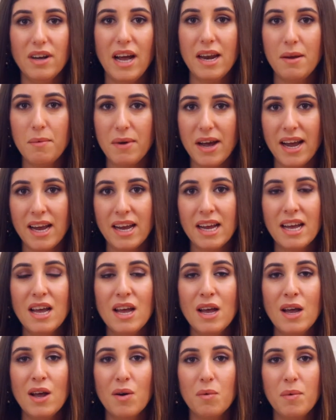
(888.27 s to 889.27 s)
Anyway,
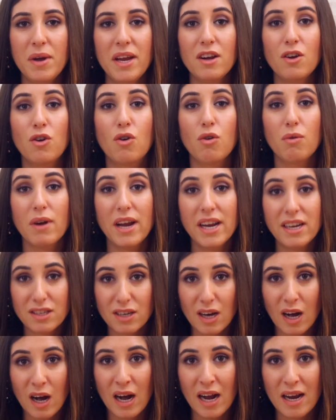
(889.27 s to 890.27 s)
we had a great
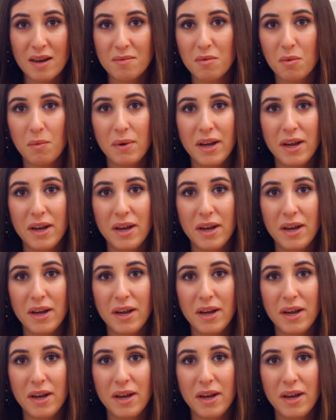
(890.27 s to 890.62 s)
time.